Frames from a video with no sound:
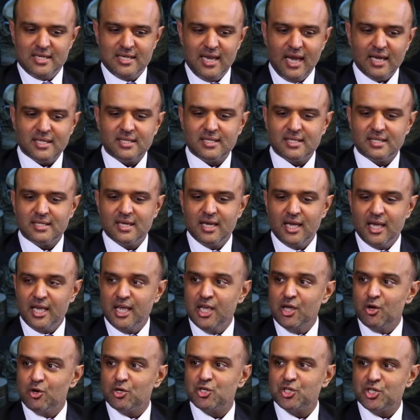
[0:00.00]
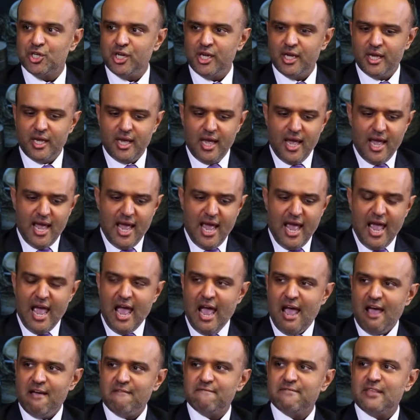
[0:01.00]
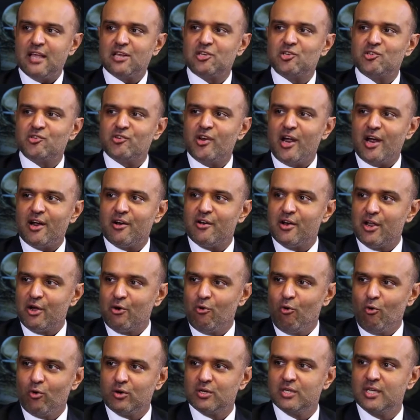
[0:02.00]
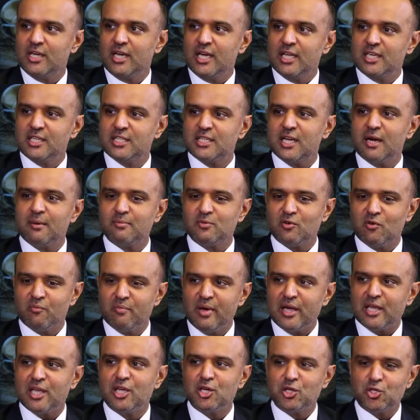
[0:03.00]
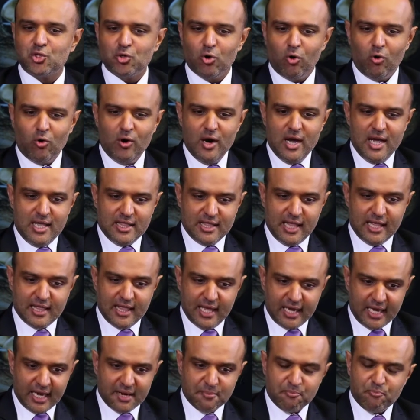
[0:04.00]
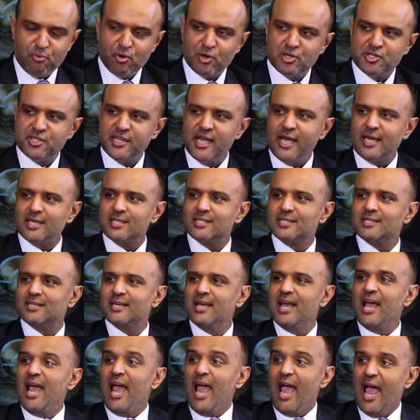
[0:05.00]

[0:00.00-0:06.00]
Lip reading: does he or she have that track record in terms of making sure that they can protect